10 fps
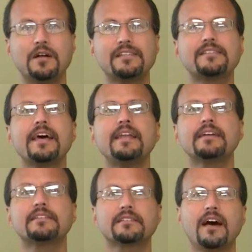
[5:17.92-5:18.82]

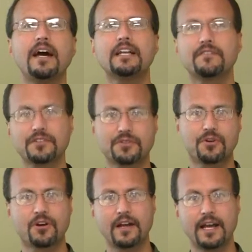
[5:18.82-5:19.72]
setting aside of the
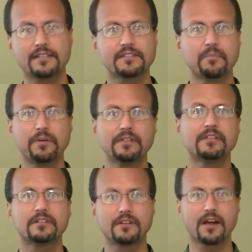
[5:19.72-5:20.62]
Torah as the
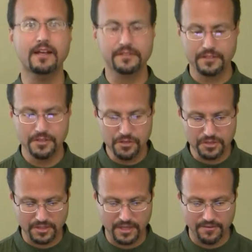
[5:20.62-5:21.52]
political
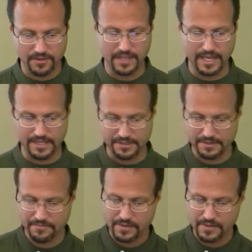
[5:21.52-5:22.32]
constitution of the land.